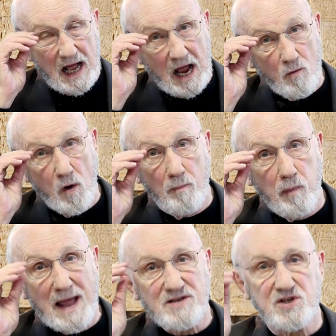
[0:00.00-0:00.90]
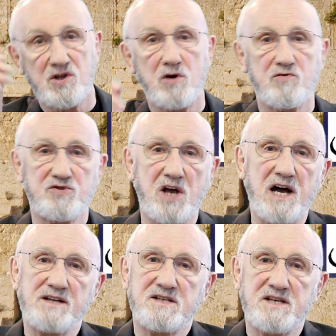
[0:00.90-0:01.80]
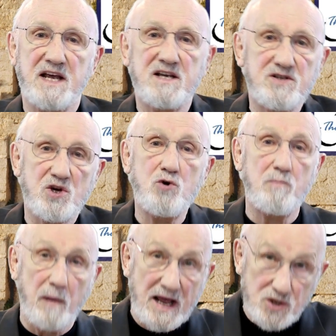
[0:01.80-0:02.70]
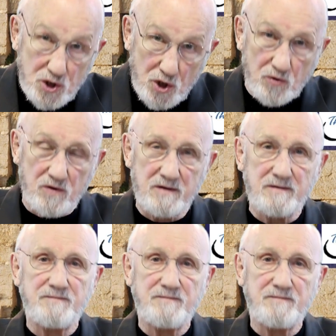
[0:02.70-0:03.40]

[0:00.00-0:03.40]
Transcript: I will bless those, God says, who bless you,